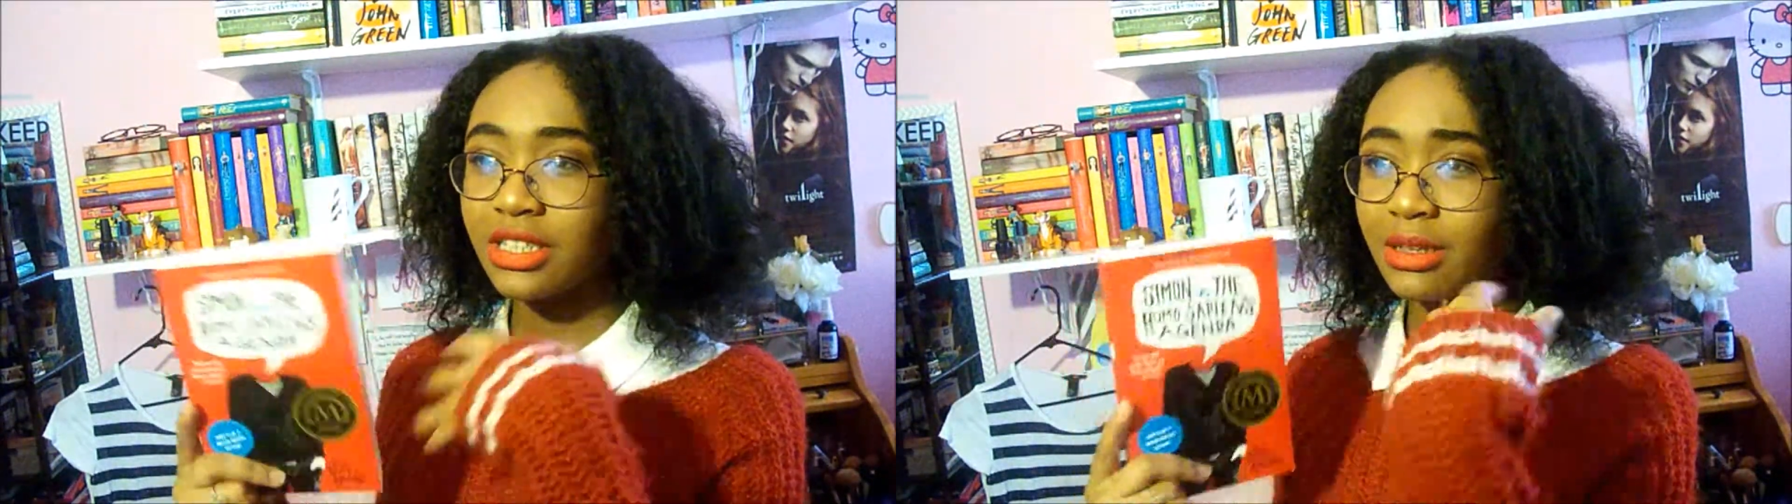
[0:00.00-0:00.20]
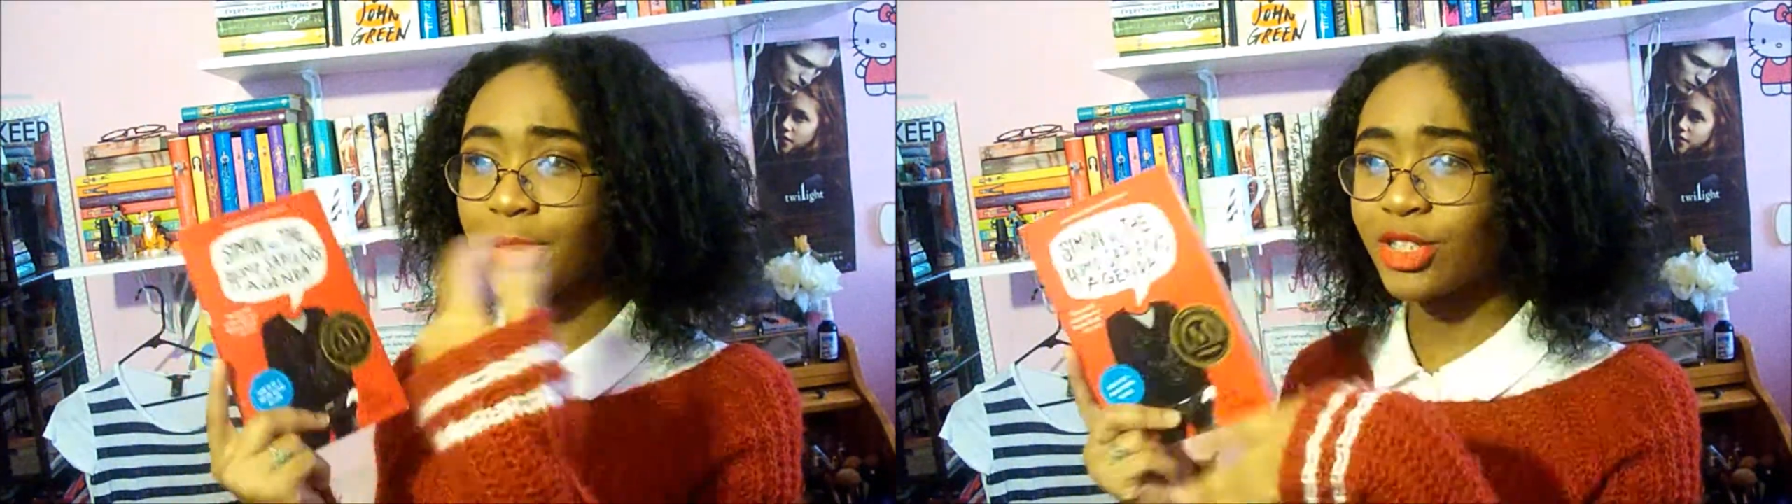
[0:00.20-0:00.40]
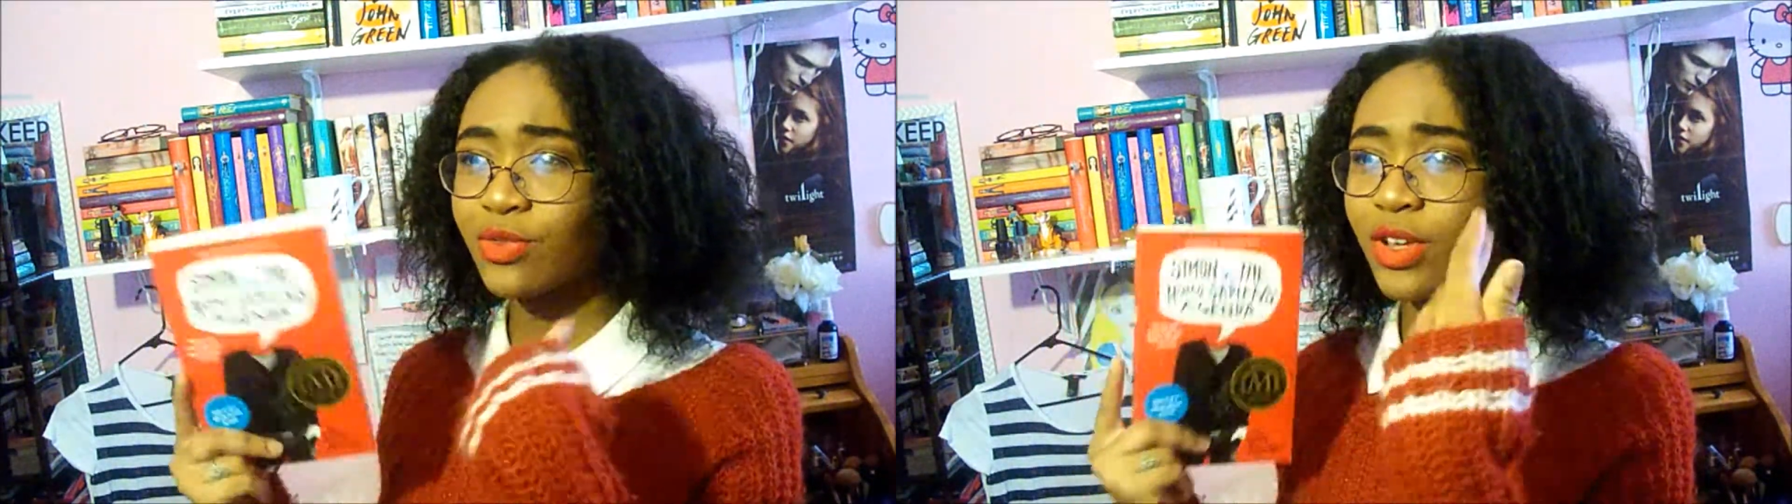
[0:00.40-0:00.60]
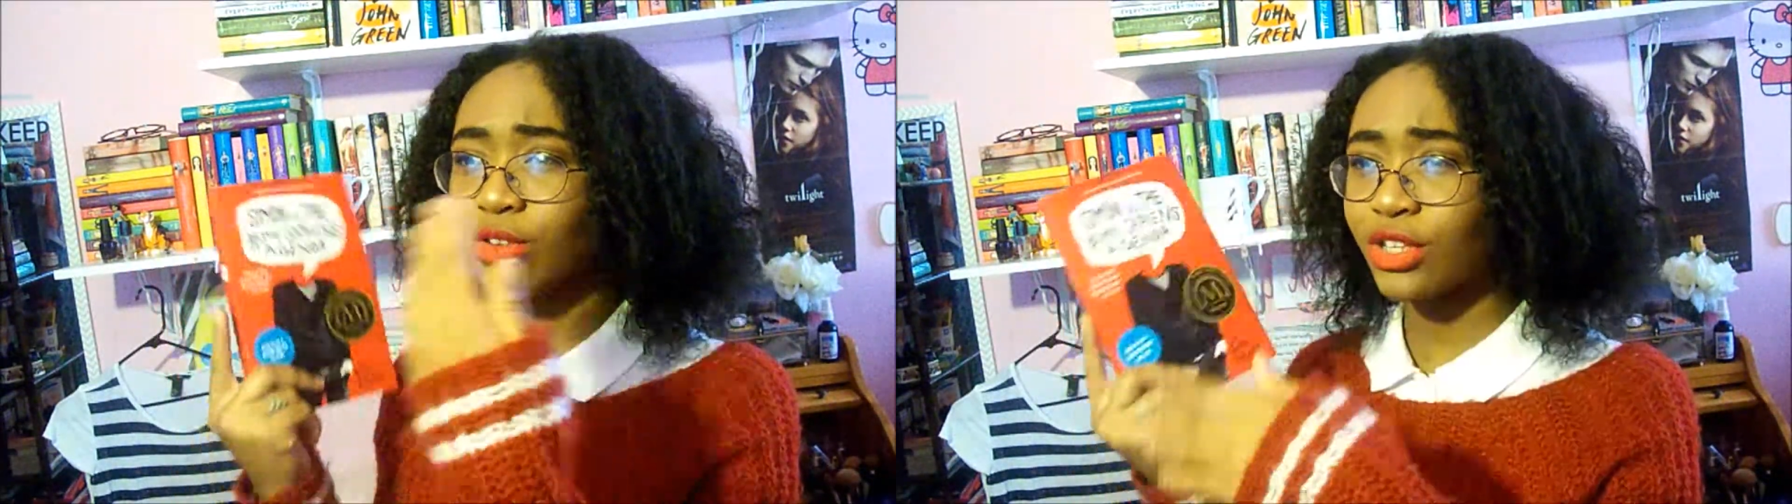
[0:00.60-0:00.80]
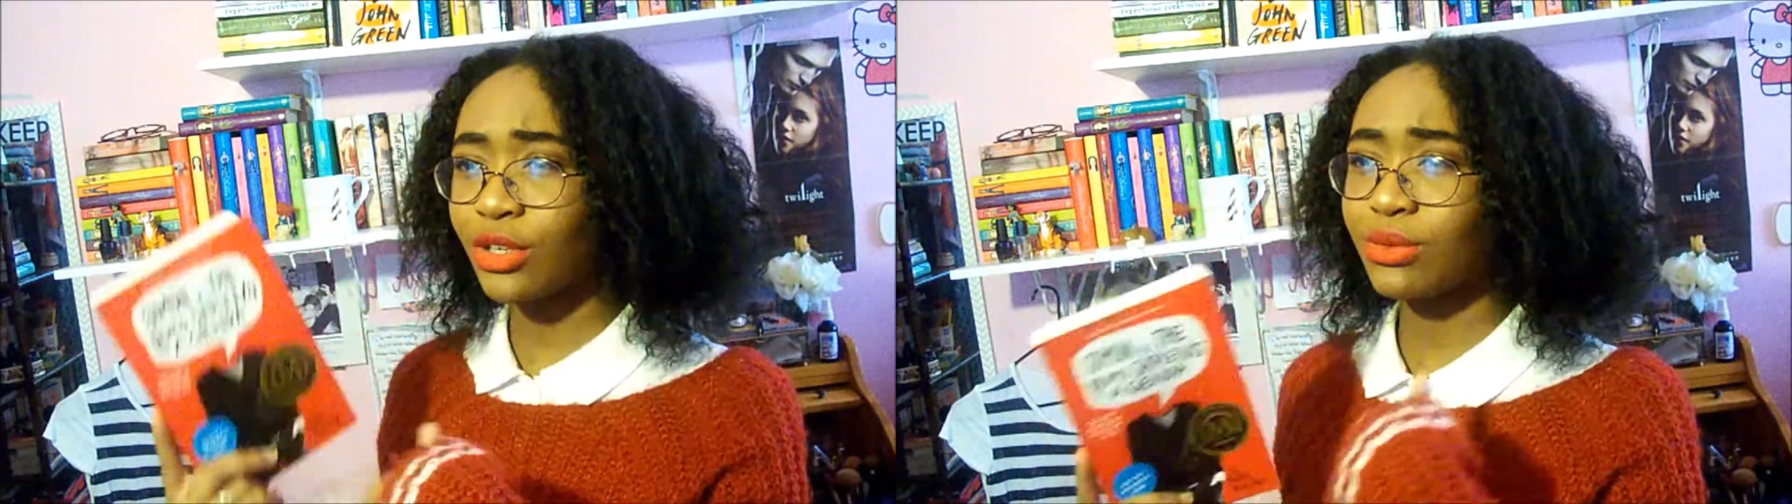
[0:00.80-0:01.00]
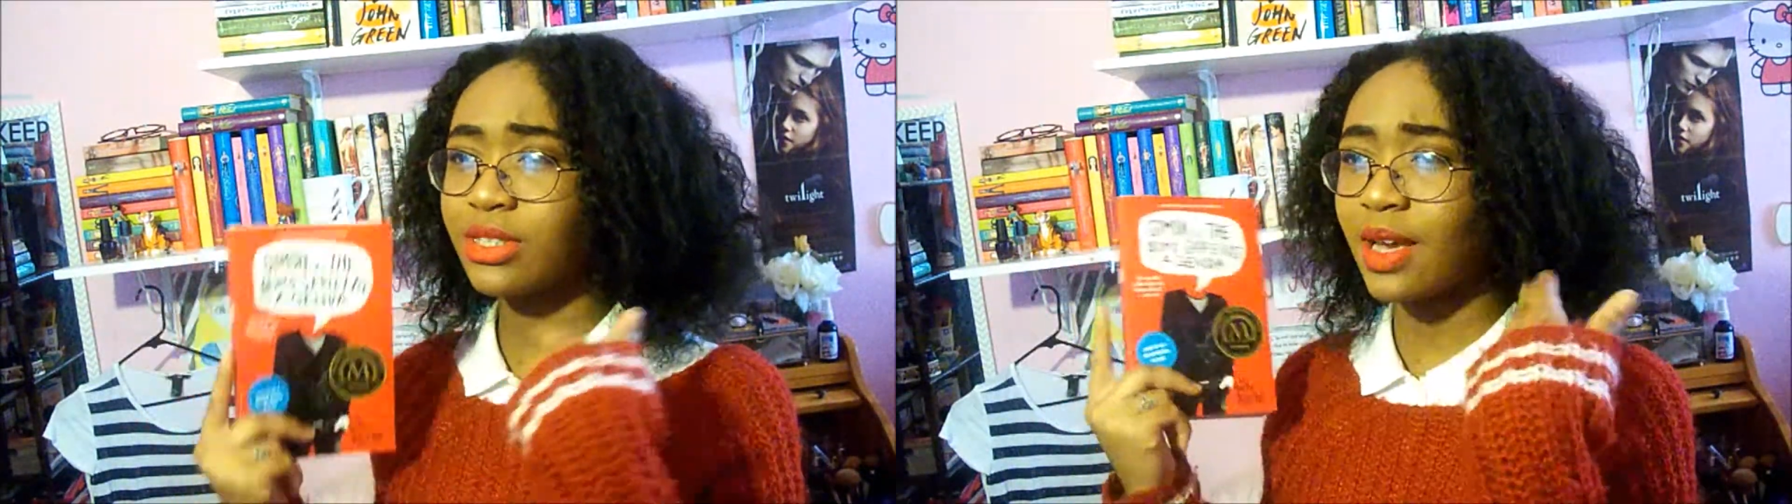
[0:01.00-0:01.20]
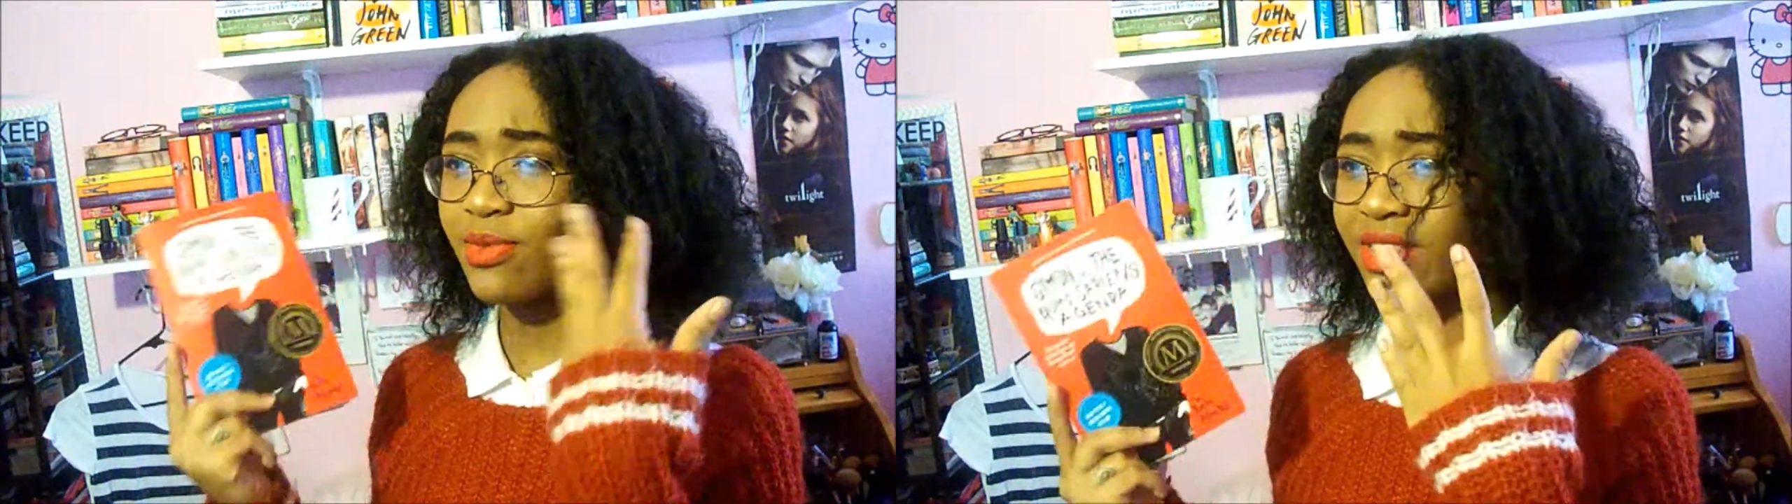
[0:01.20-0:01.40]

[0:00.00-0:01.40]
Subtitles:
and a bunch of other cute stuff